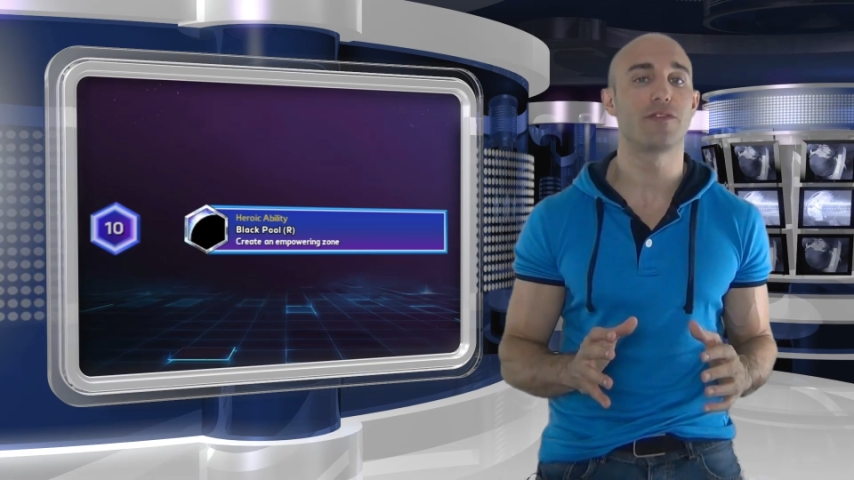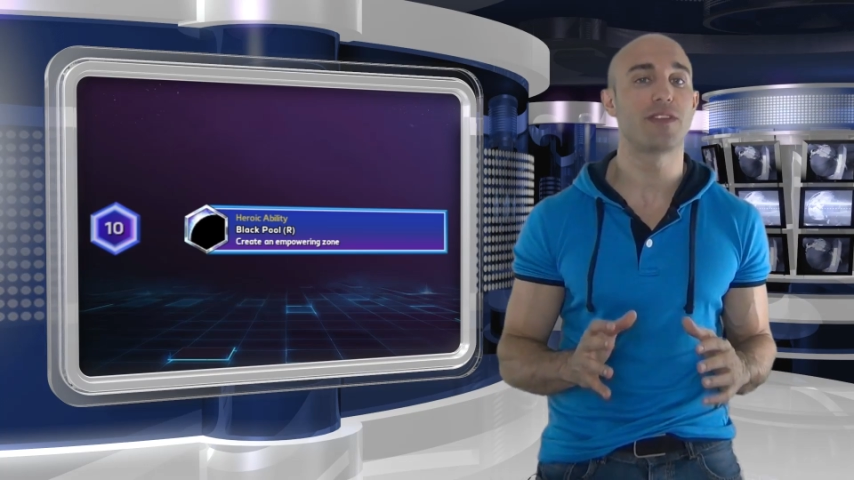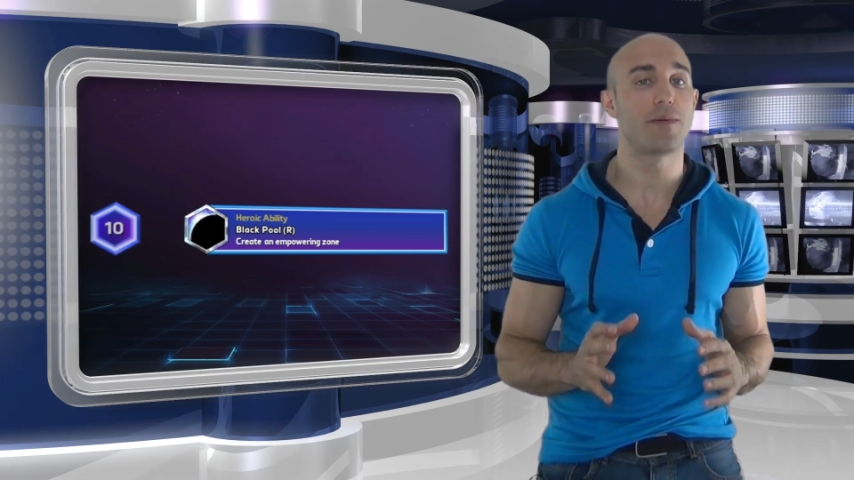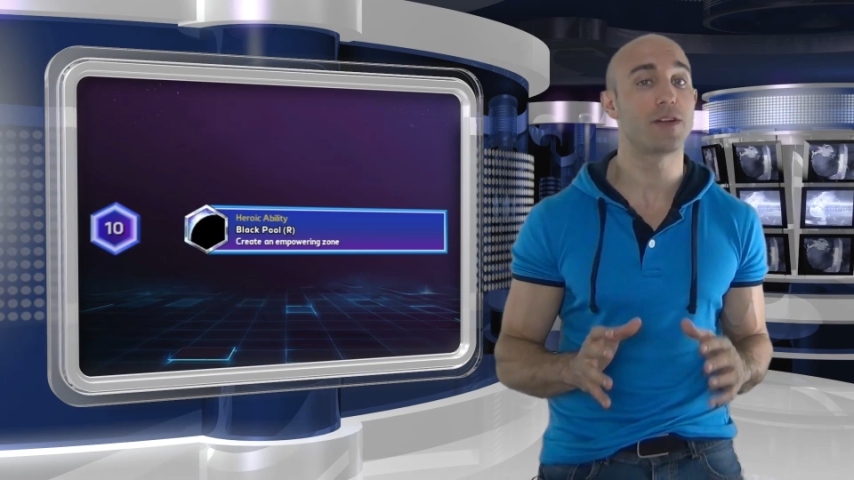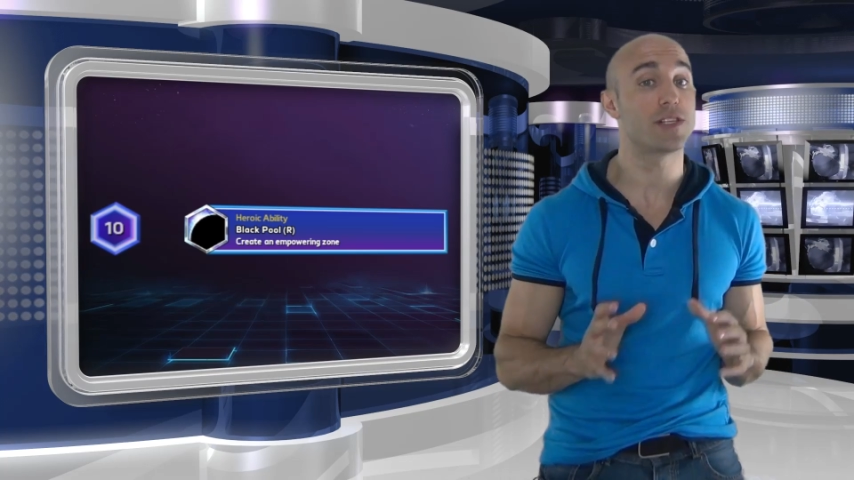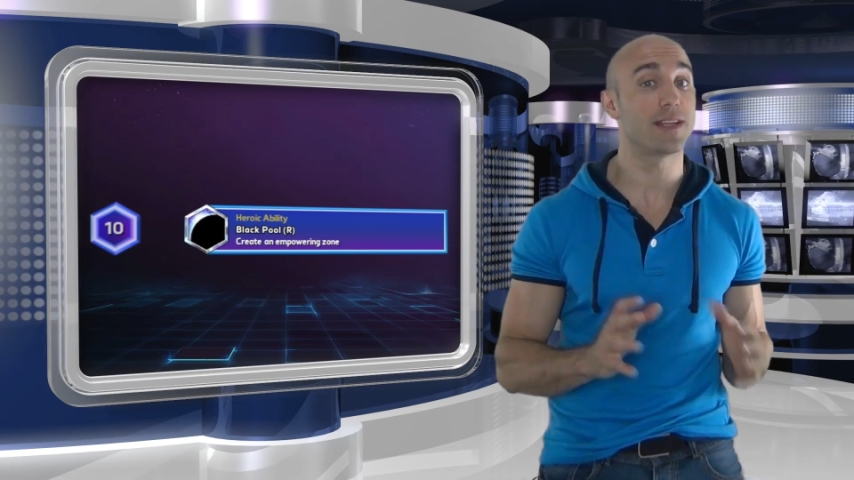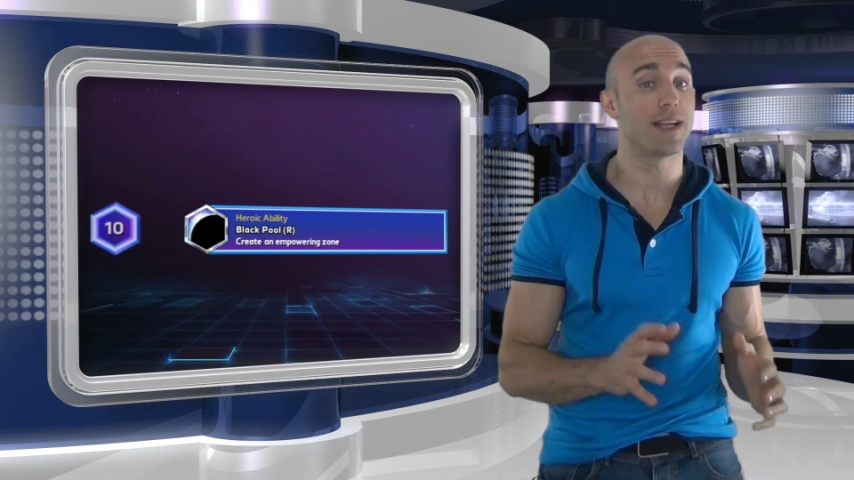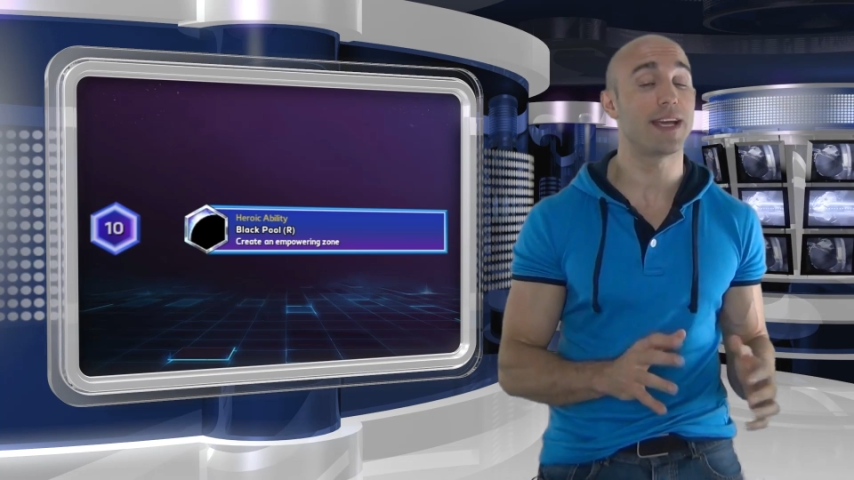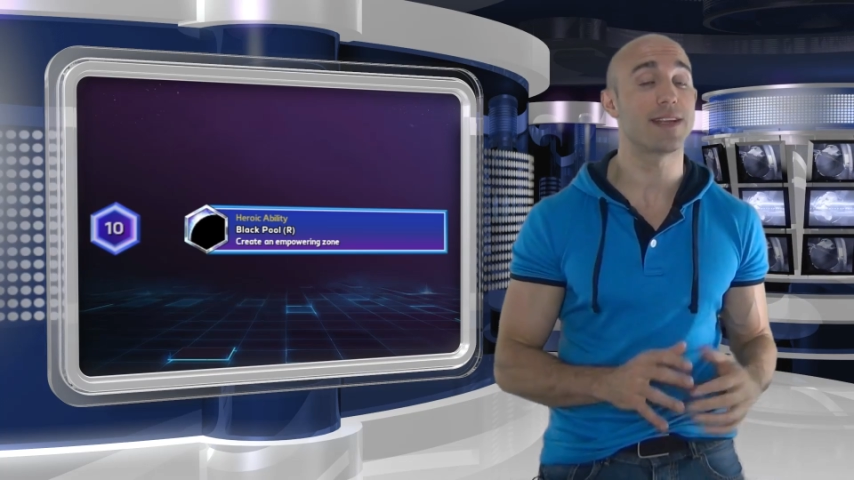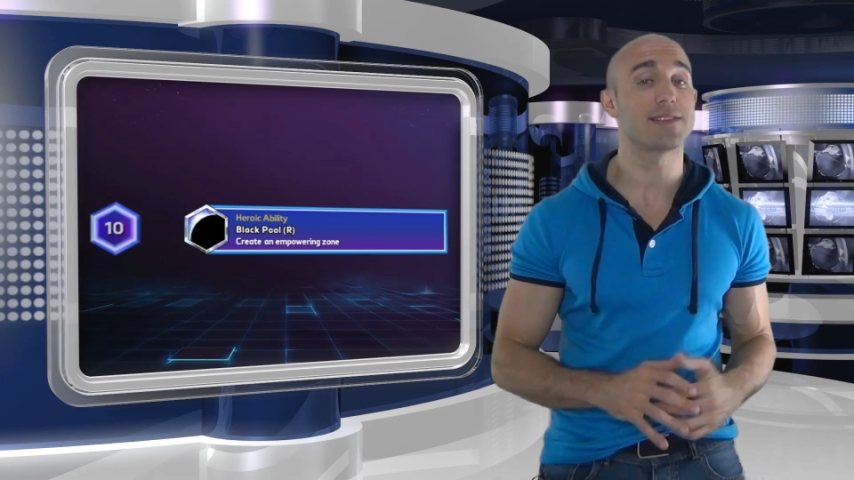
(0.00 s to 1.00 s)
of damage in the
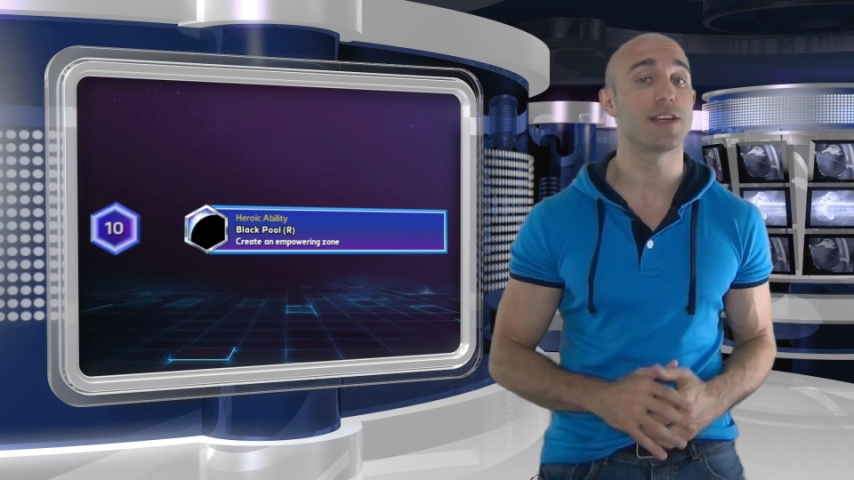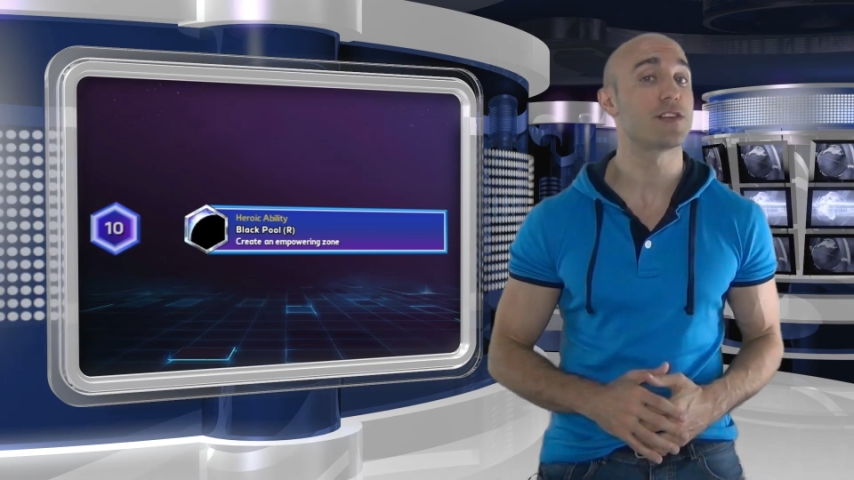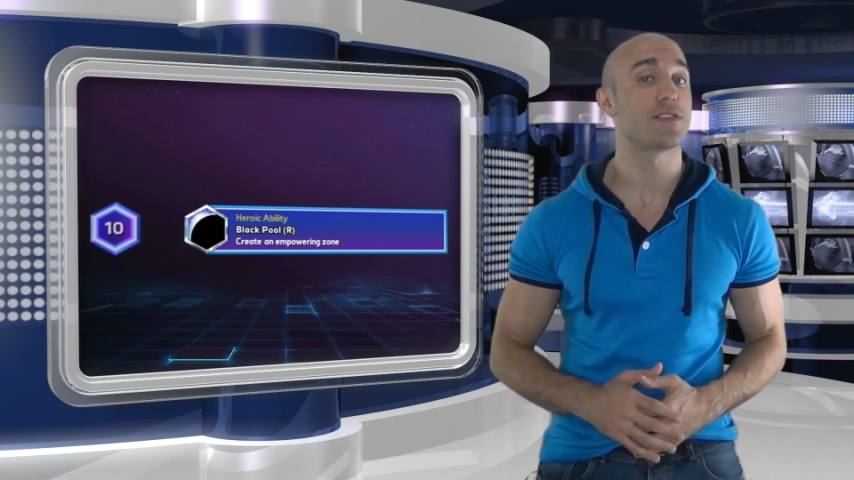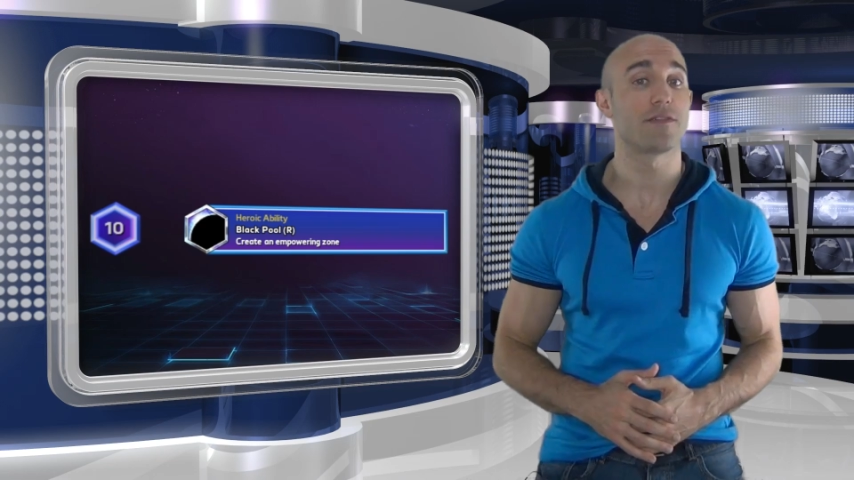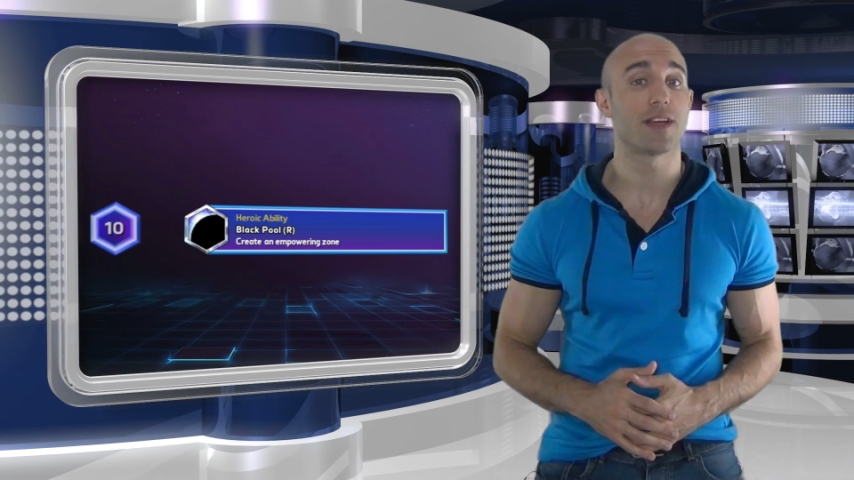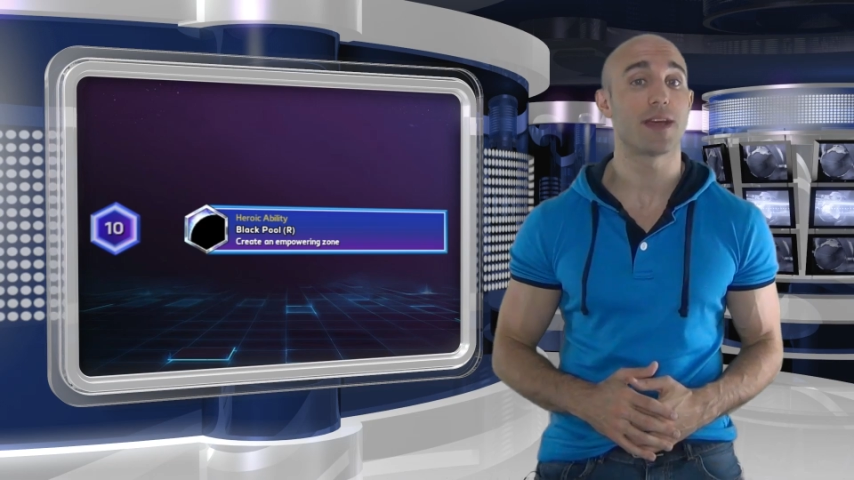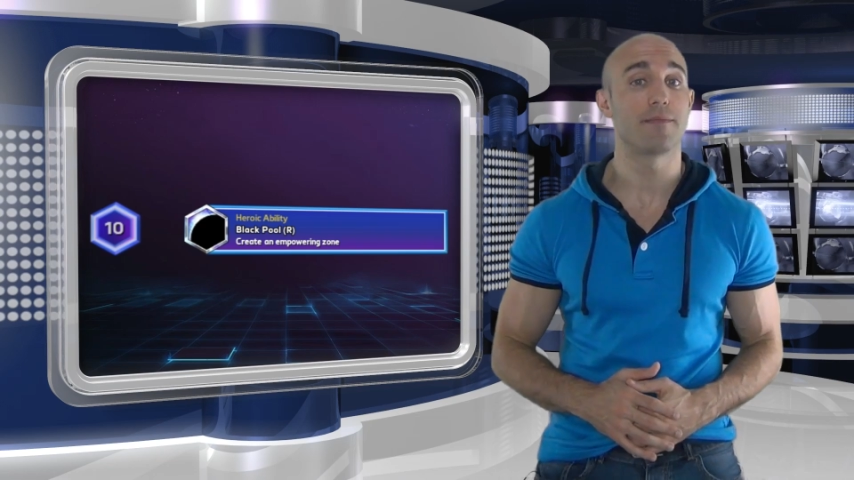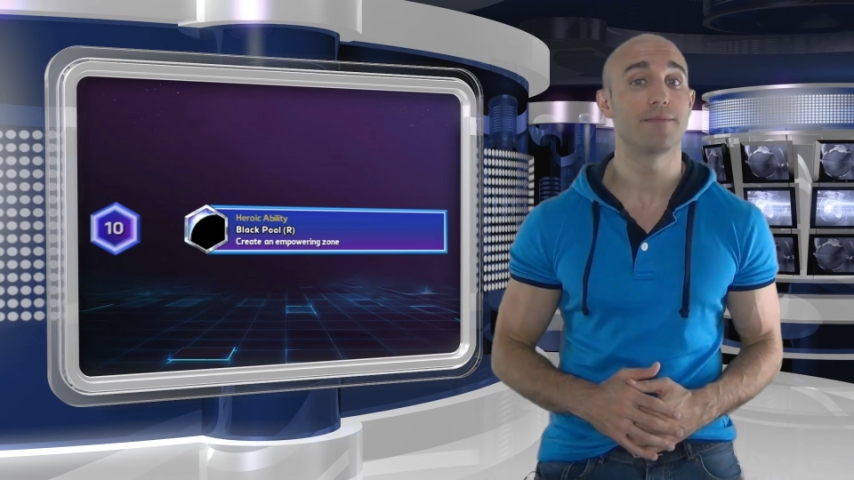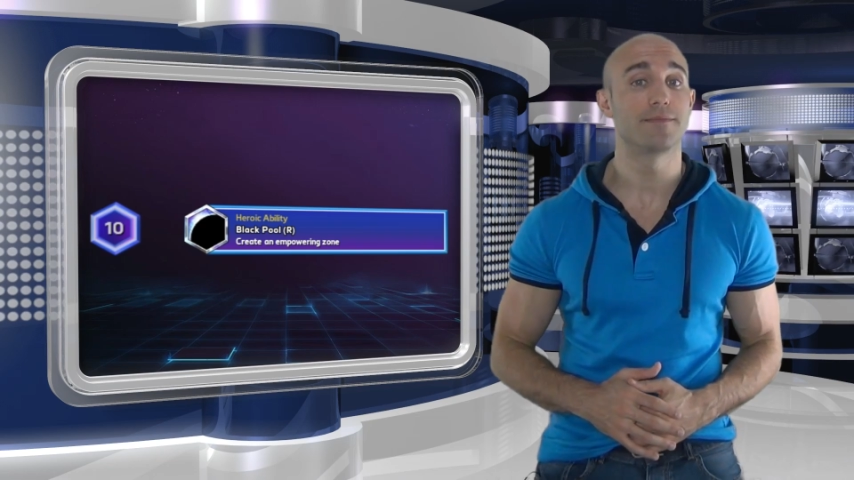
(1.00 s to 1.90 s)
later stages of the game.